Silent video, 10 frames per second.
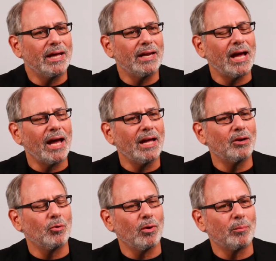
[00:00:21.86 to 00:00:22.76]
And
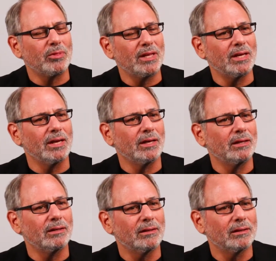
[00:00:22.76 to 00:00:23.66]
I grew up
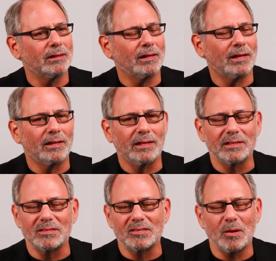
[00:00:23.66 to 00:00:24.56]
thinking
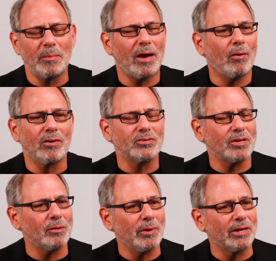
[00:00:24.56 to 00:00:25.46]
that somehow I
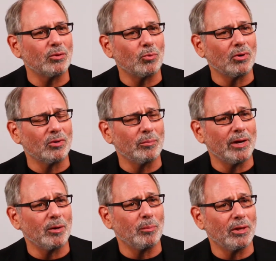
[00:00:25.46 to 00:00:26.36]
was going to make the world a
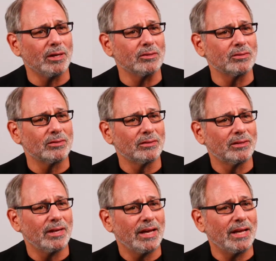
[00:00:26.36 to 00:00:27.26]
better place.
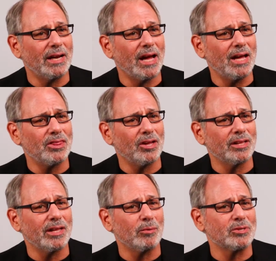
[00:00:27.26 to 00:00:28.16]
And I
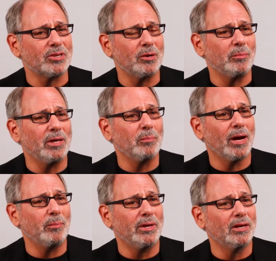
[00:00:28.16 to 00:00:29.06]
thought that was going to be
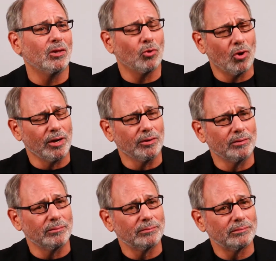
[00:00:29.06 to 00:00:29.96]
by being a lawyer.